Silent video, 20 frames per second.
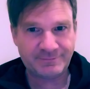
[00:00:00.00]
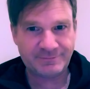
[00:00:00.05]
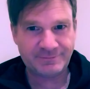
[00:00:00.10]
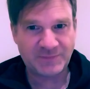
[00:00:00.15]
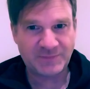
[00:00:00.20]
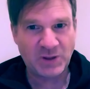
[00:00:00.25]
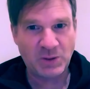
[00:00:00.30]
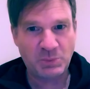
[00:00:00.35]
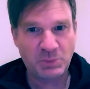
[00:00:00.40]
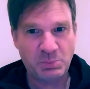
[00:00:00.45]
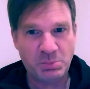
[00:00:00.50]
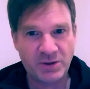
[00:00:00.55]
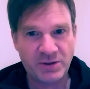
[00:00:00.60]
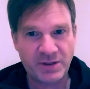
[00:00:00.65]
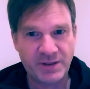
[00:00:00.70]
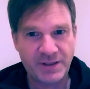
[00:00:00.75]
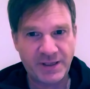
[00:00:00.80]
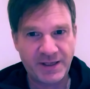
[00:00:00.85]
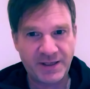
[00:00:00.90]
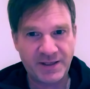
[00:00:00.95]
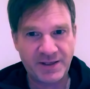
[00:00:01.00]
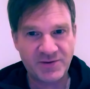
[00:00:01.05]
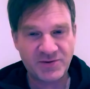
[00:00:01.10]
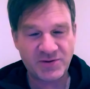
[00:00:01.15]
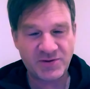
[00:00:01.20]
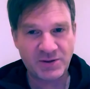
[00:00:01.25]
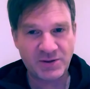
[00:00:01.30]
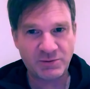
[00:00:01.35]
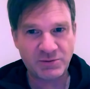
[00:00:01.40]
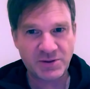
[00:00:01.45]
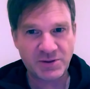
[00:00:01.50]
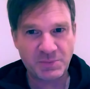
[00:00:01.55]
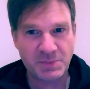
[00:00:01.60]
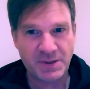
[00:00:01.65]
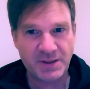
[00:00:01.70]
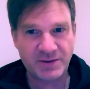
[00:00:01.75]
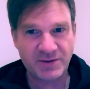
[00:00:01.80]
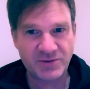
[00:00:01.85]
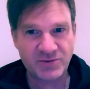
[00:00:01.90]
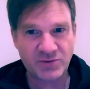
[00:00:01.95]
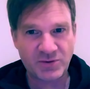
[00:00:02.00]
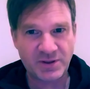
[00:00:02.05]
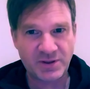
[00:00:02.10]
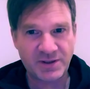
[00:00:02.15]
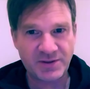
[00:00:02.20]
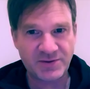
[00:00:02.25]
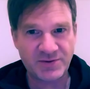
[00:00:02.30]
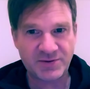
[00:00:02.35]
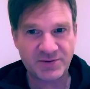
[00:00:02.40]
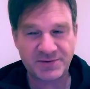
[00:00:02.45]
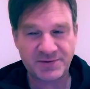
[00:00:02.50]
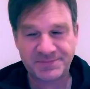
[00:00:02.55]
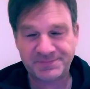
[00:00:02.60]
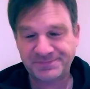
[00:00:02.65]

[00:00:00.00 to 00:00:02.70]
The bearded ladies that used to be in the circus.